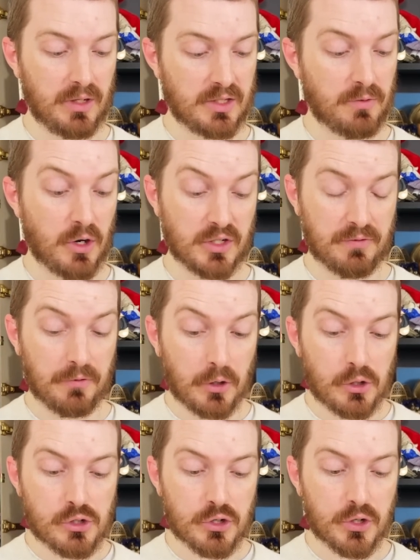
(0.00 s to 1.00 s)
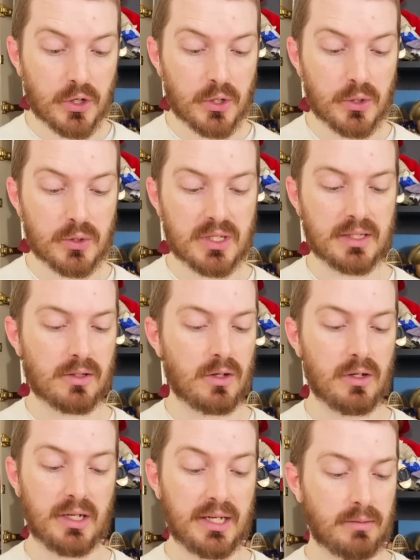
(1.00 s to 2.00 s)
as far as furniture goes. It's
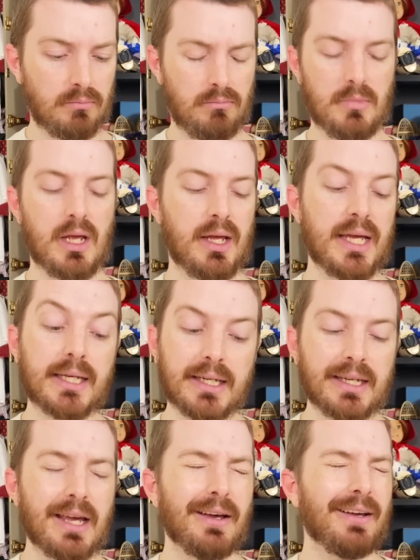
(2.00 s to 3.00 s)
called Icky.